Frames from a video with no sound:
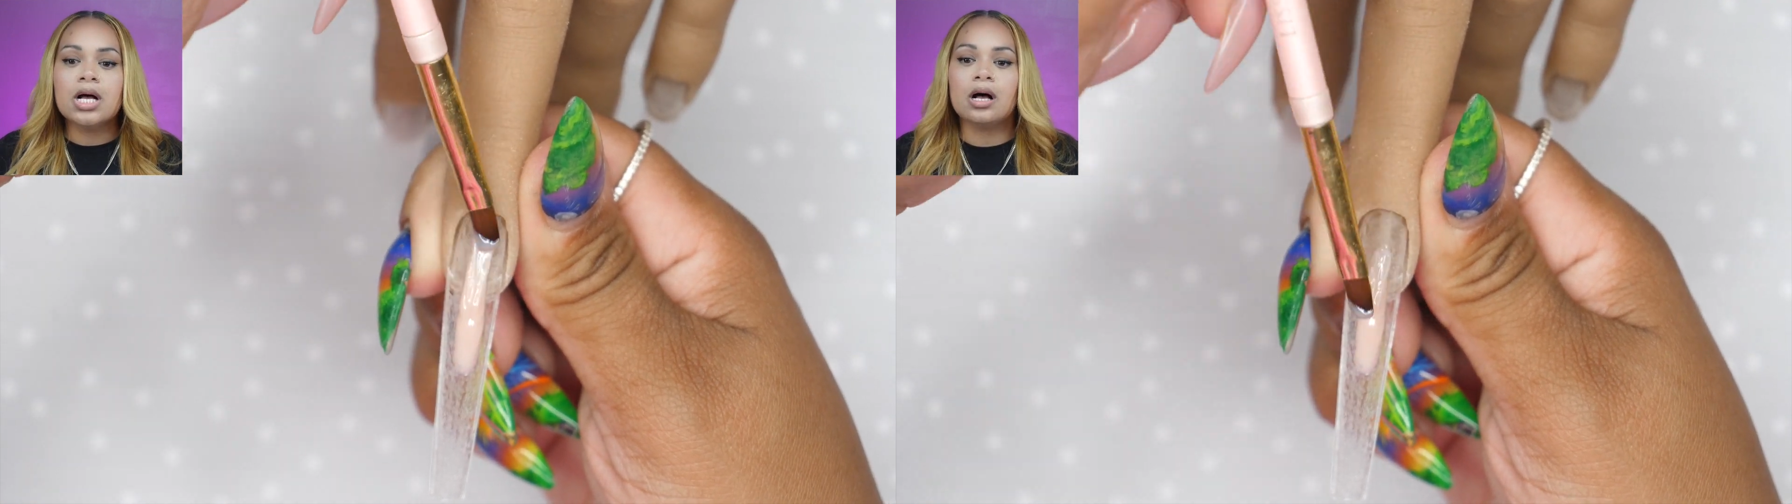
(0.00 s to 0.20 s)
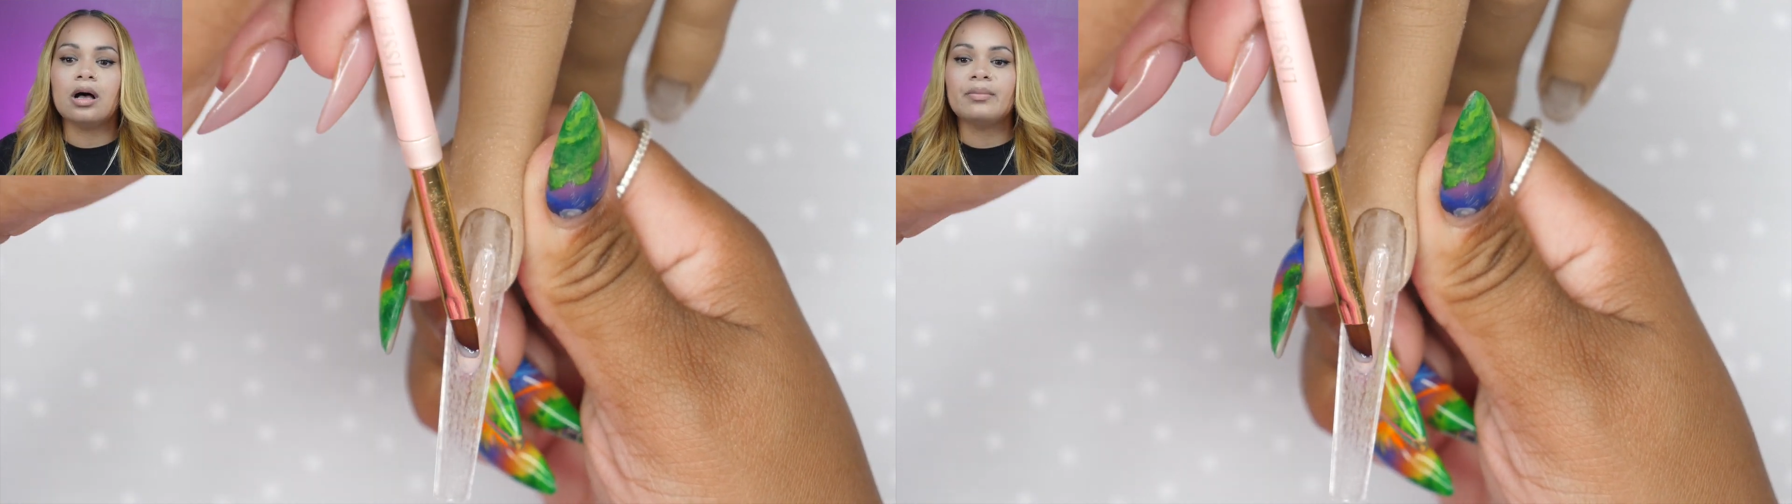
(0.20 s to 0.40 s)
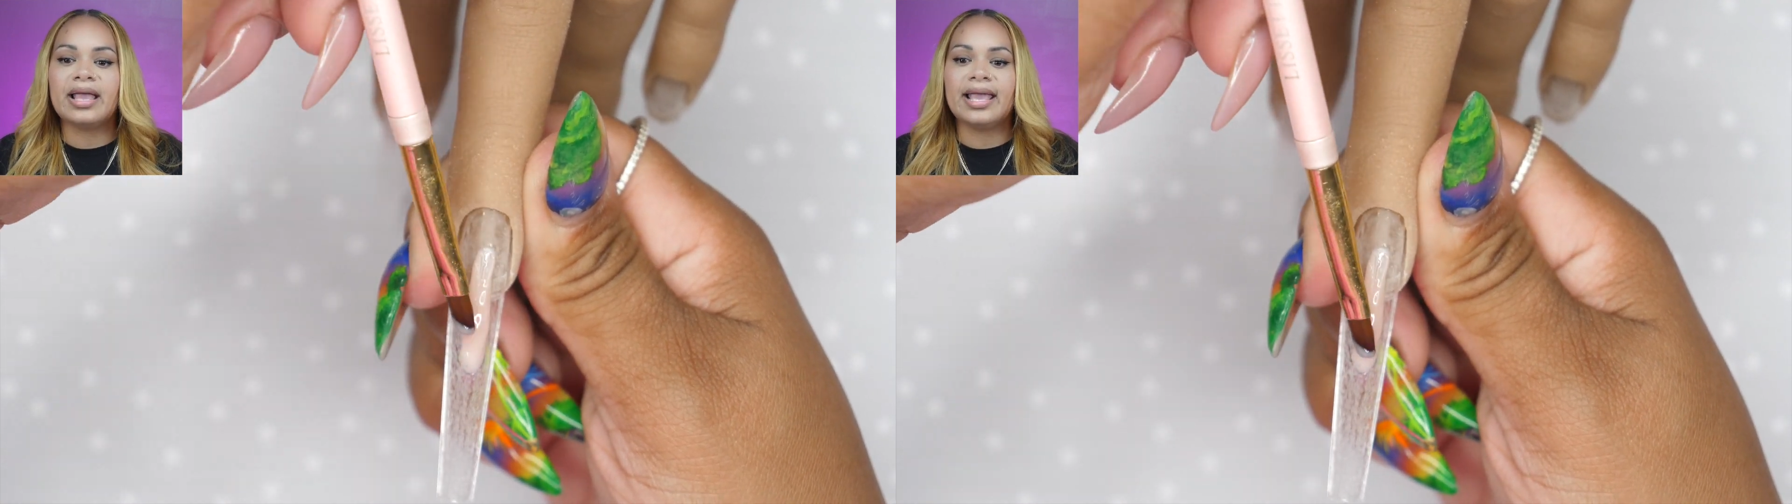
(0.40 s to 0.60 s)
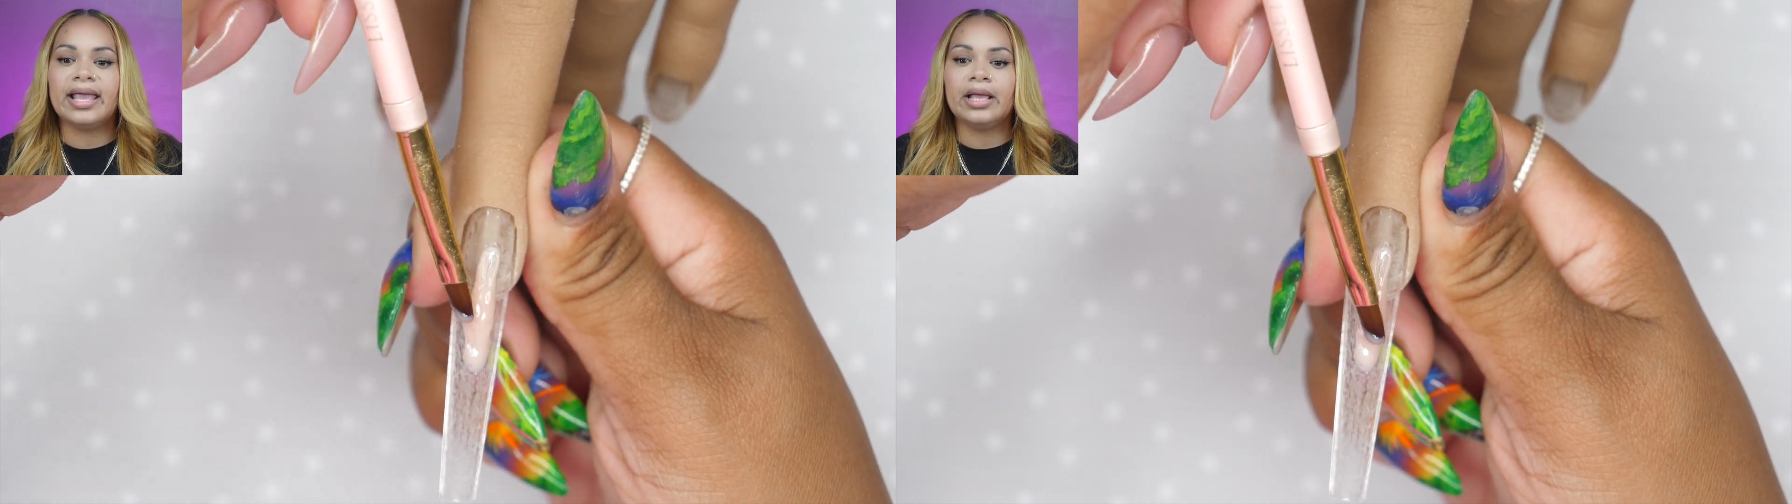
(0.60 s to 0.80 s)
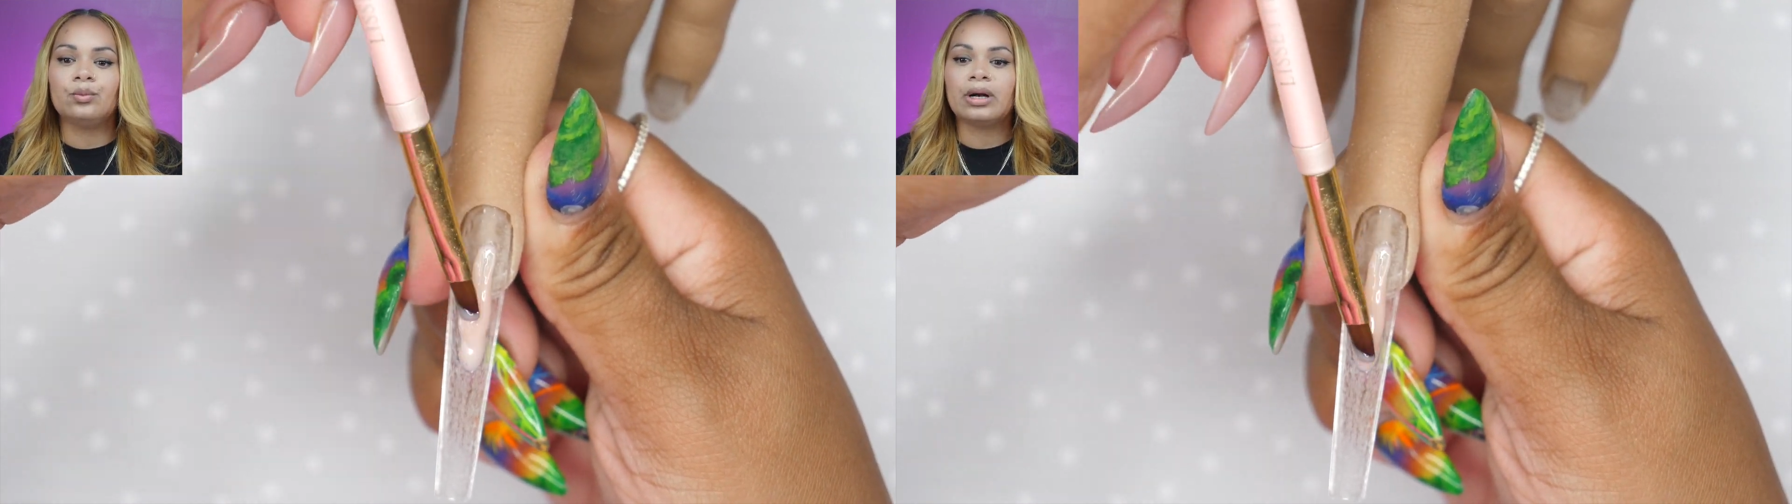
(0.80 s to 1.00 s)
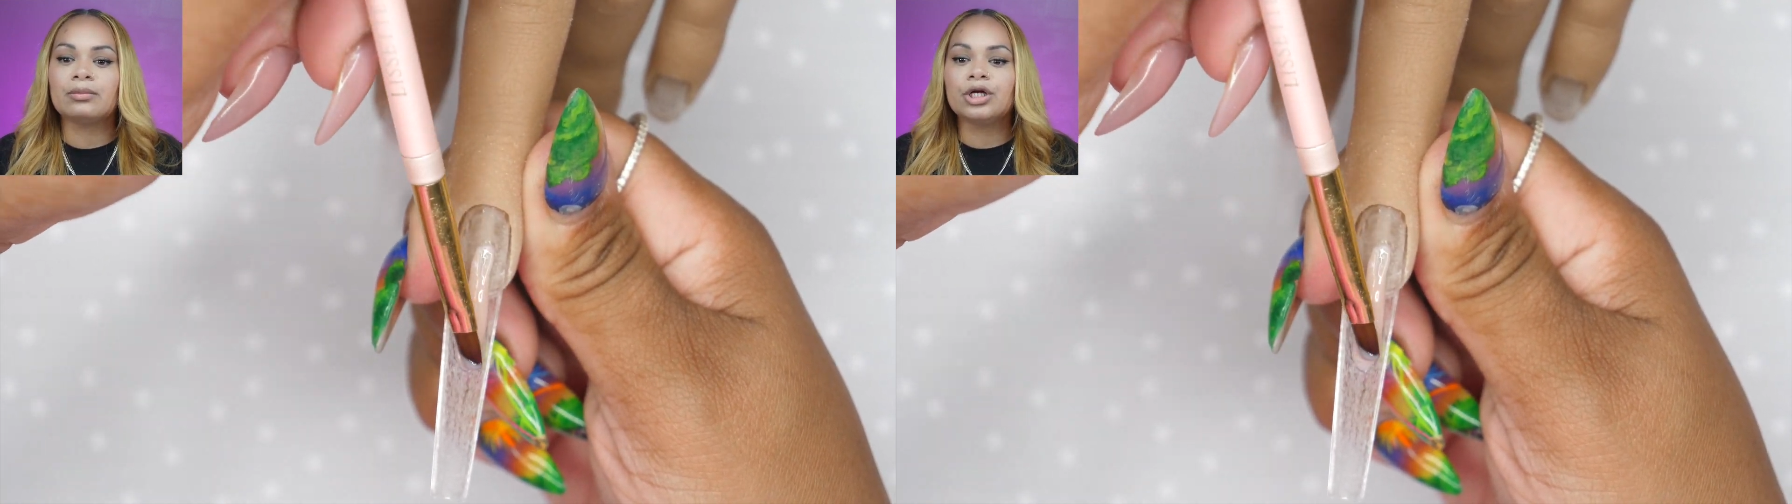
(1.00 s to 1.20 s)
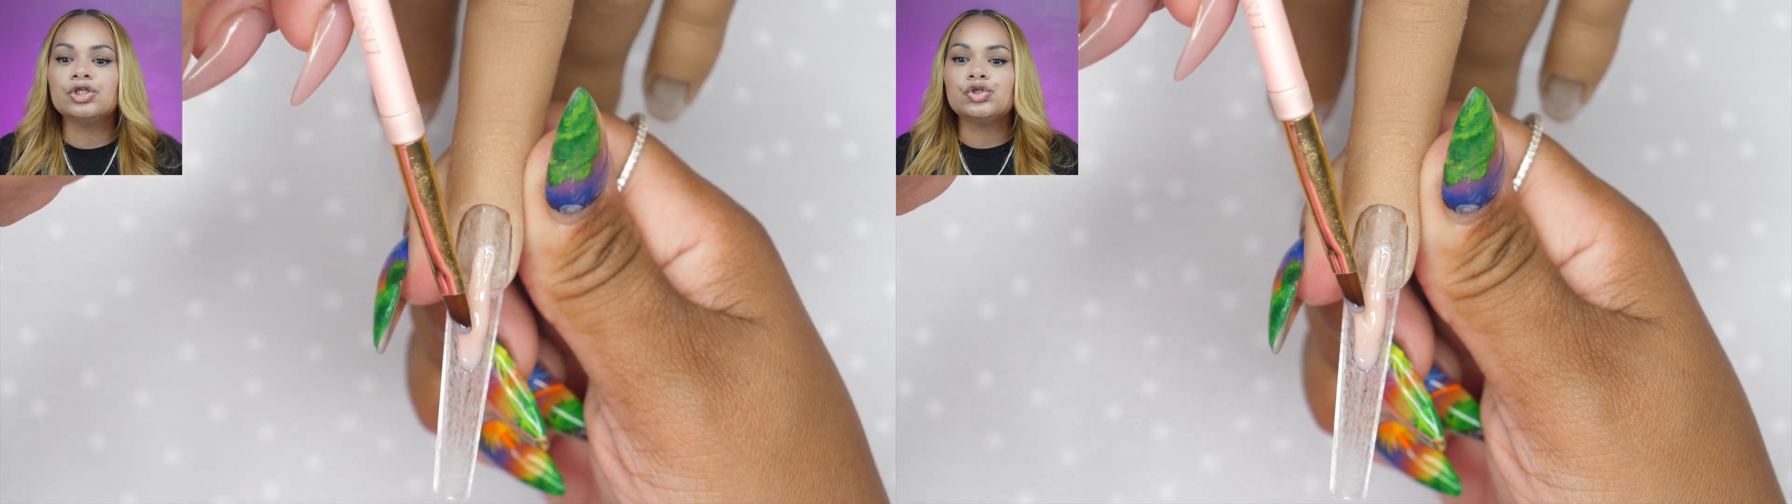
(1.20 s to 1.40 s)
And what I'm gonna